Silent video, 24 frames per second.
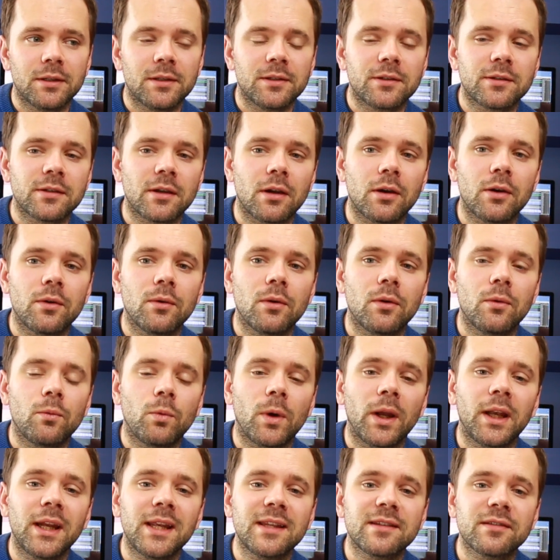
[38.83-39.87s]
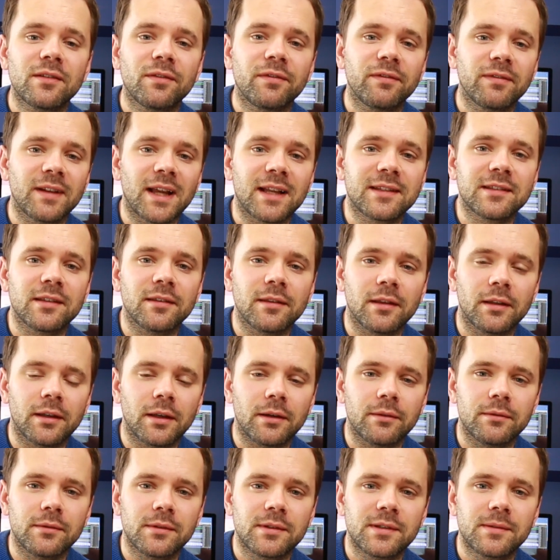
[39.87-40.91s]
So we need to flatten the
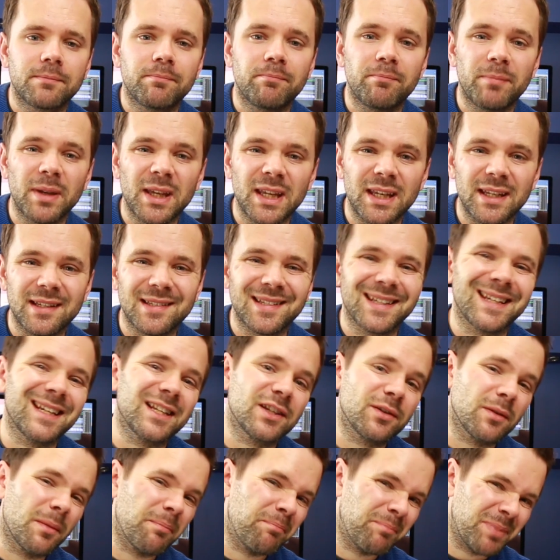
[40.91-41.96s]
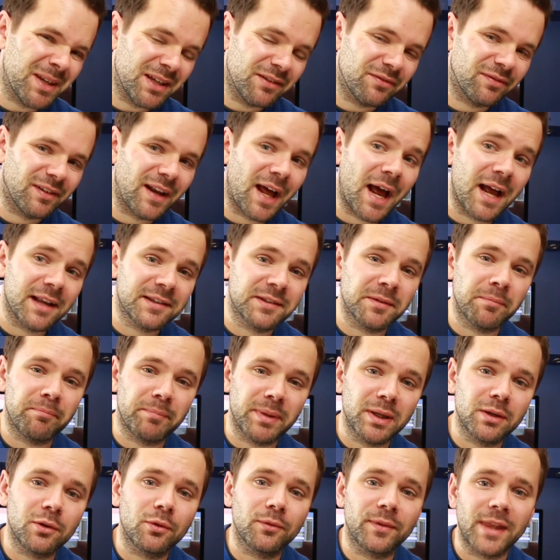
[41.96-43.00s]
notes B to get to a B flat to
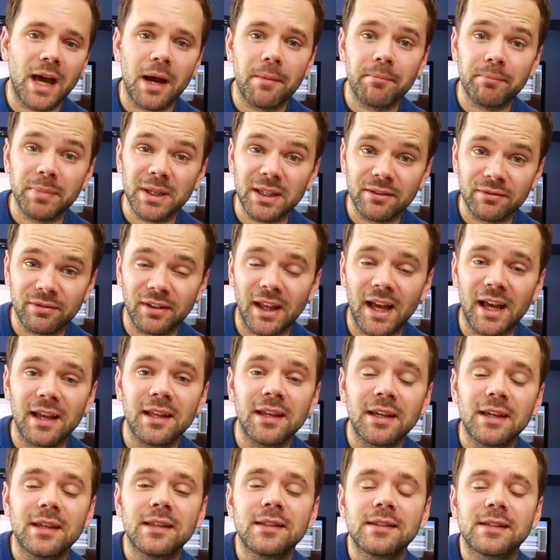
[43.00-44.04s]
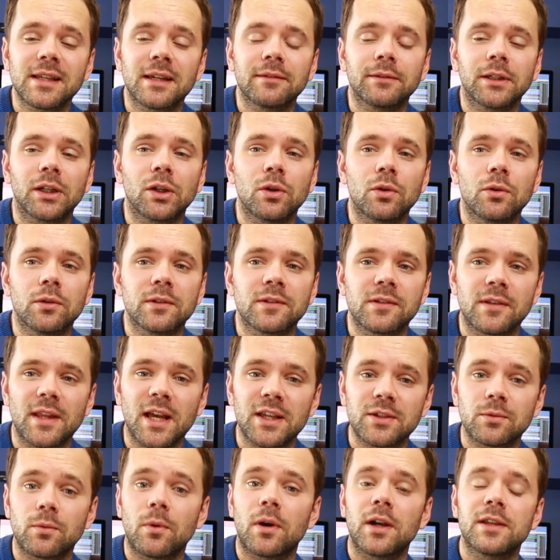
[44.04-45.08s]
build that B flat 7 chord. So
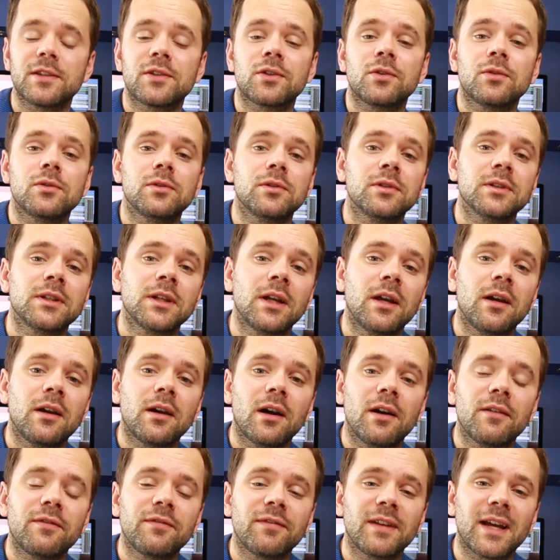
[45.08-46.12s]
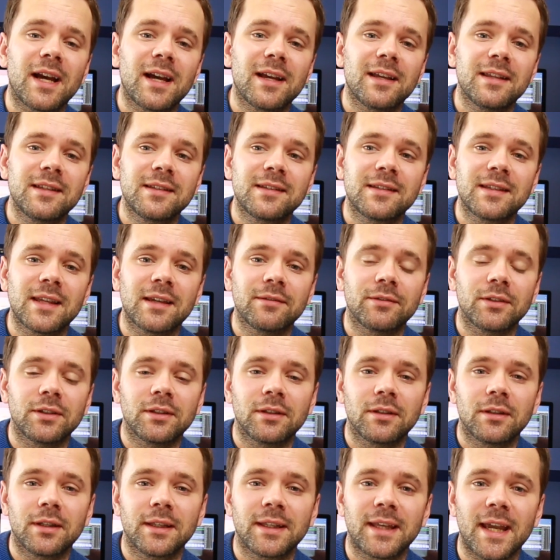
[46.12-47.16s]
that's why it's called a flat
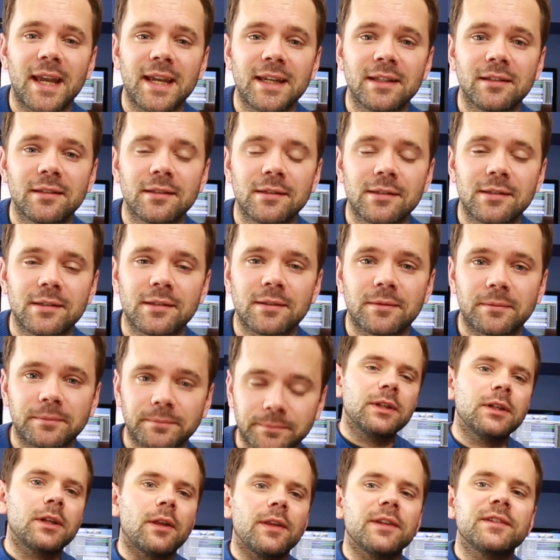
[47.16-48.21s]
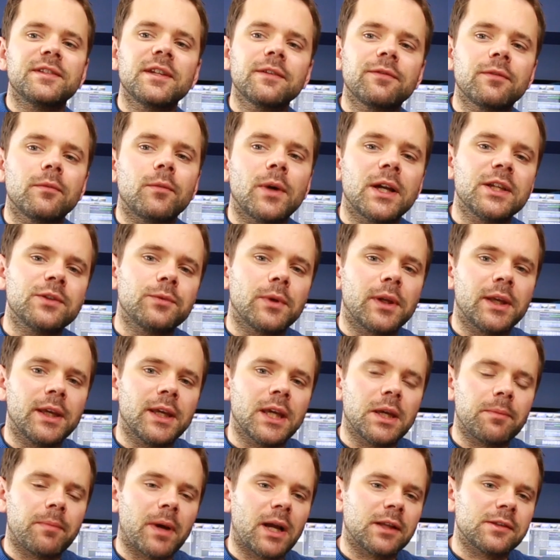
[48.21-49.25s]
7 cadence. You know, there's different ways we can
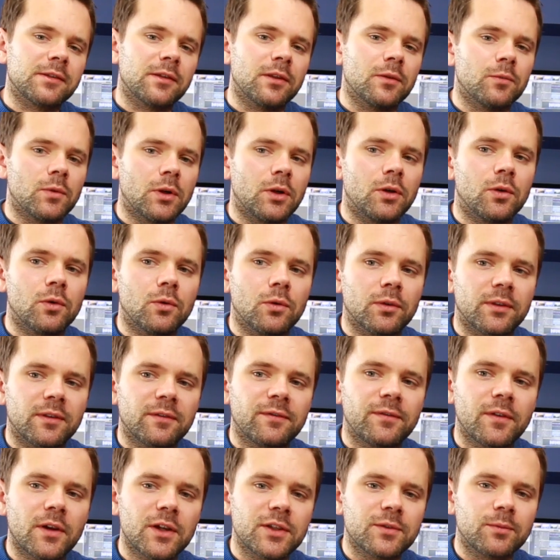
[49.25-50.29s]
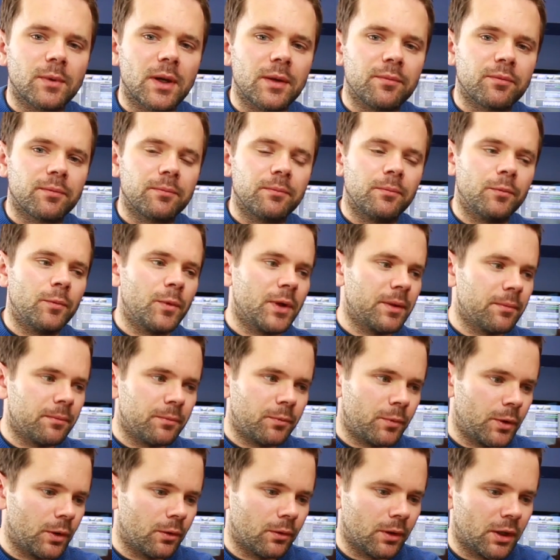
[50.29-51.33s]
get back to the one chord. The first way we,
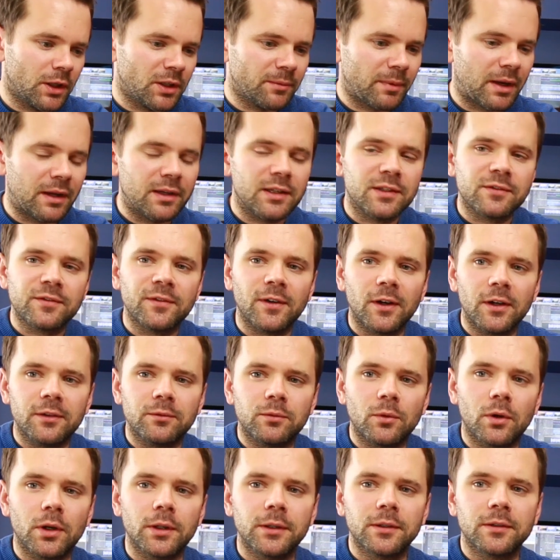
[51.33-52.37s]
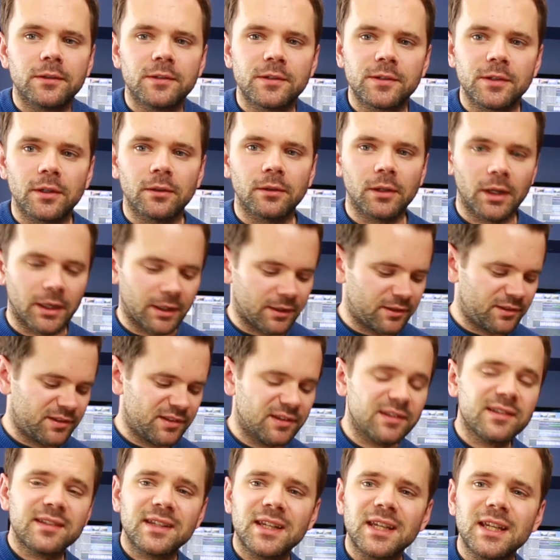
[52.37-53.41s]
we all learn about is 5-1. So like
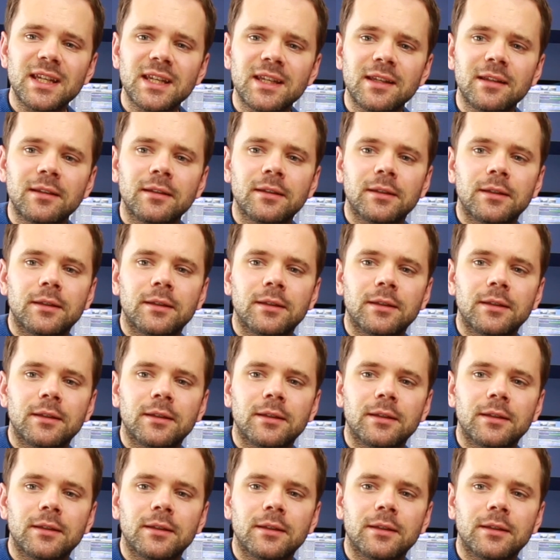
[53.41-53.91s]
C,